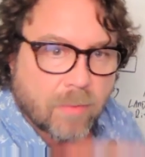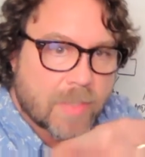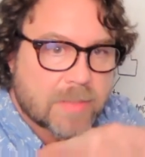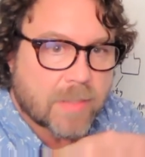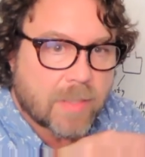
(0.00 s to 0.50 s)

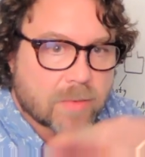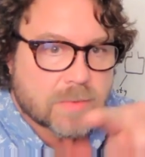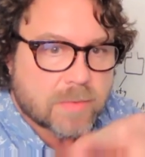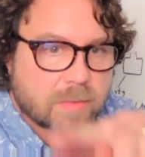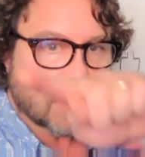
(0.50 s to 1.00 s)
Actually, it
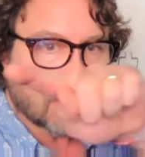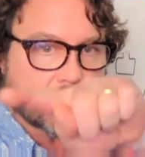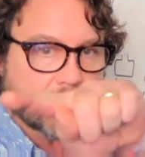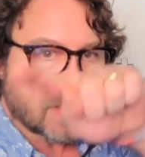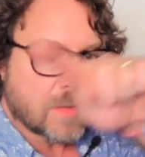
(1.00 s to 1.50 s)
goes
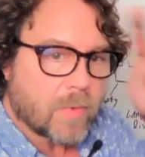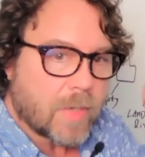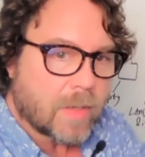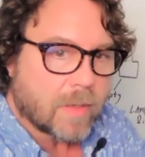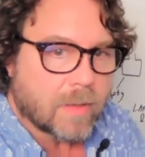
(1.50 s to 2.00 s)
the other
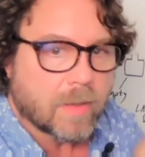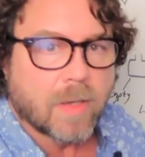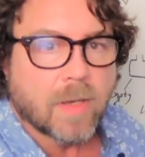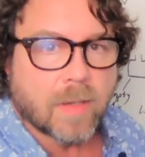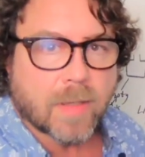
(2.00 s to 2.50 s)
way.
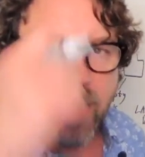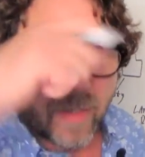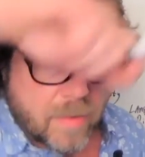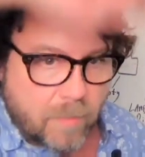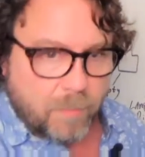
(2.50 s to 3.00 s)
Okay.
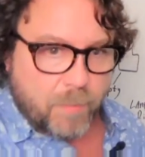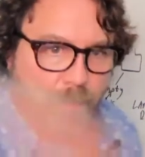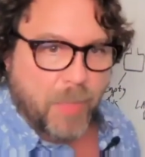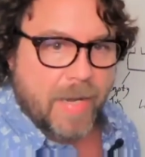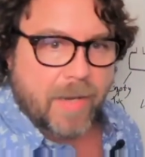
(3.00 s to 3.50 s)

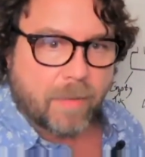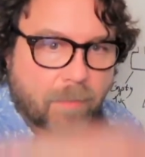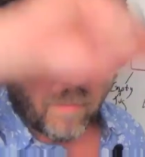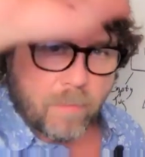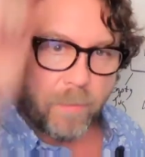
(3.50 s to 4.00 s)

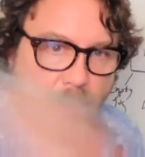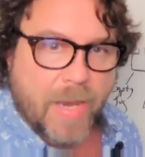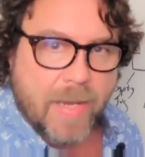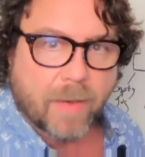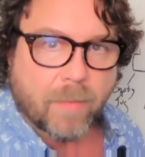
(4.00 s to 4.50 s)
Bam,
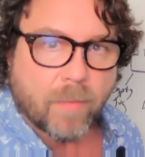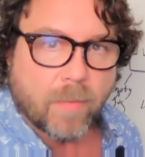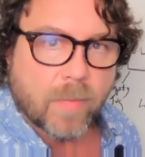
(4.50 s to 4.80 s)
bam.